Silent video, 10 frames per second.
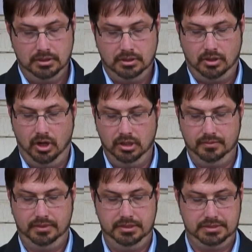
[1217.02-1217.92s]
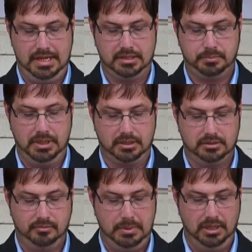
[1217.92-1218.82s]
all of these aspects
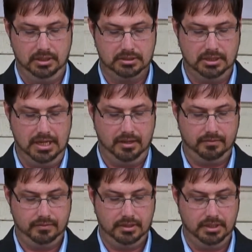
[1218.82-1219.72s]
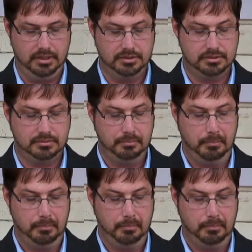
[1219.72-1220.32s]
of Bayley's life, is